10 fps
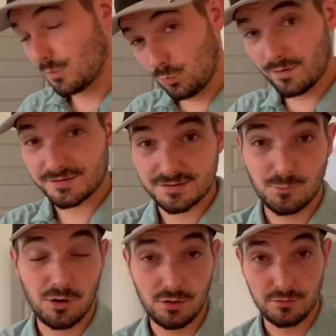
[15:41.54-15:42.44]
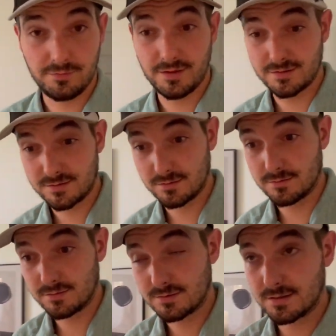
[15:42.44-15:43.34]
with small things to
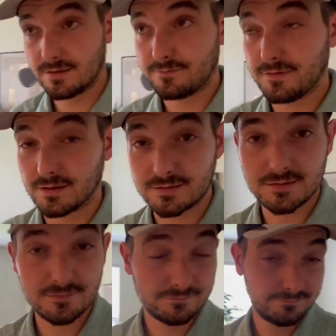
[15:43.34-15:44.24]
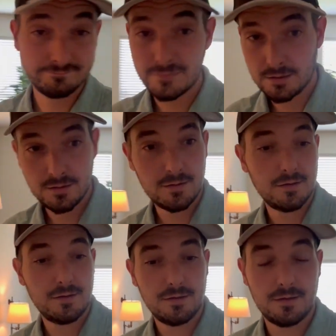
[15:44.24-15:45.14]
get fixed,
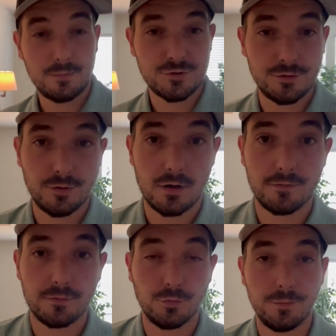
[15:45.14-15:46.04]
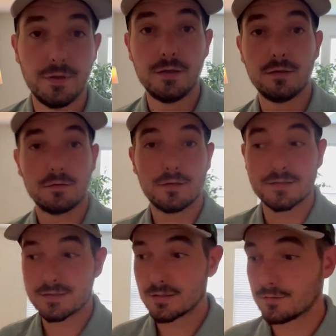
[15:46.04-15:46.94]
I'm sure your offer would be
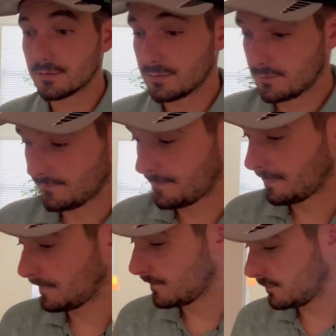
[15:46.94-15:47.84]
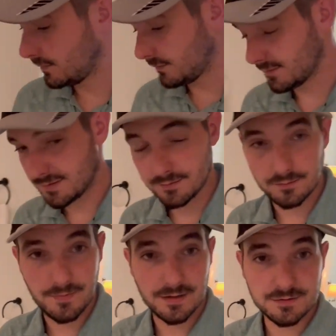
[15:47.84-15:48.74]
considered. Here's
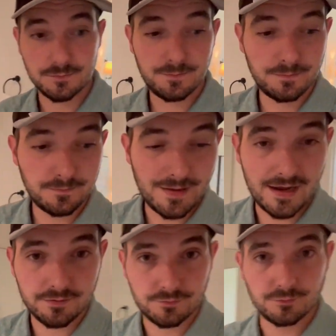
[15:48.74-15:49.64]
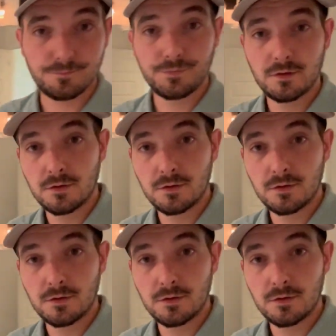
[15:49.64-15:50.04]
the master bathroom.